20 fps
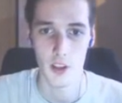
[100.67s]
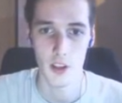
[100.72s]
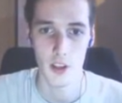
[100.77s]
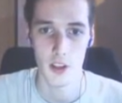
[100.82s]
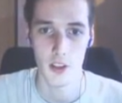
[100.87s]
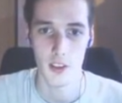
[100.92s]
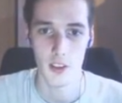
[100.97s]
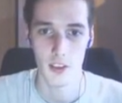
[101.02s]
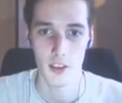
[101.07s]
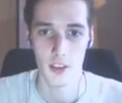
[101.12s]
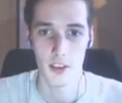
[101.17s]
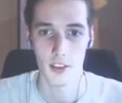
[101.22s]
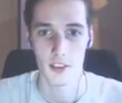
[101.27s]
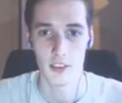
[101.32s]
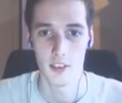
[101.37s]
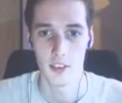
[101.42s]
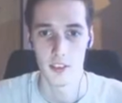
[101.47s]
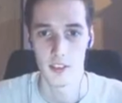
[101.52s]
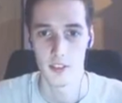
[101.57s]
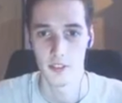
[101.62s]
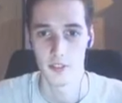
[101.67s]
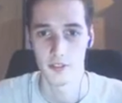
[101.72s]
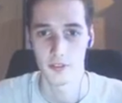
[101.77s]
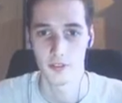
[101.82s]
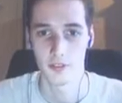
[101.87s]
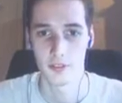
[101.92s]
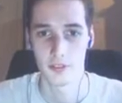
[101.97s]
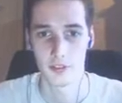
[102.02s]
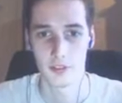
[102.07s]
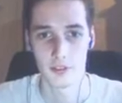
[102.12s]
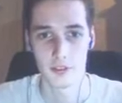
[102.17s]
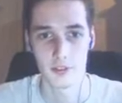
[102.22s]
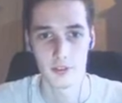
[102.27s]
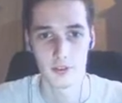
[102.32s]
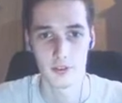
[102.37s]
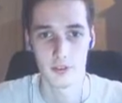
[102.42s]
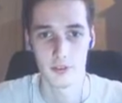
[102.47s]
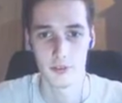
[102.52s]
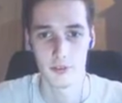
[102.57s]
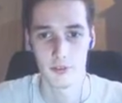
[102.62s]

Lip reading: (silence)